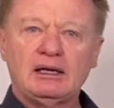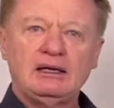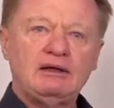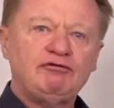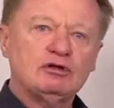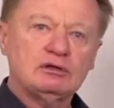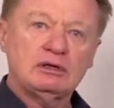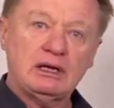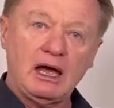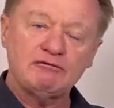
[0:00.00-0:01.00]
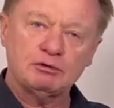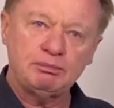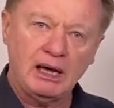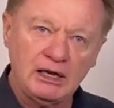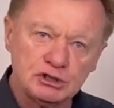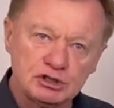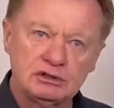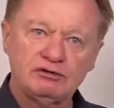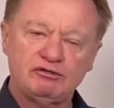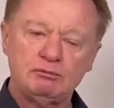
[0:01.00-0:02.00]
If you have a patch and
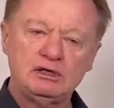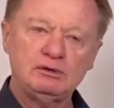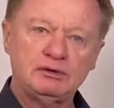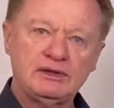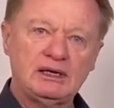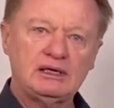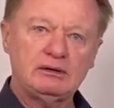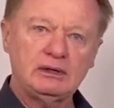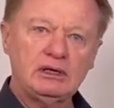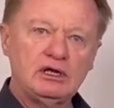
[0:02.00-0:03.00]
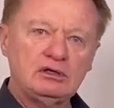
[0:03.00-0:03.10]
you're familiar with that area,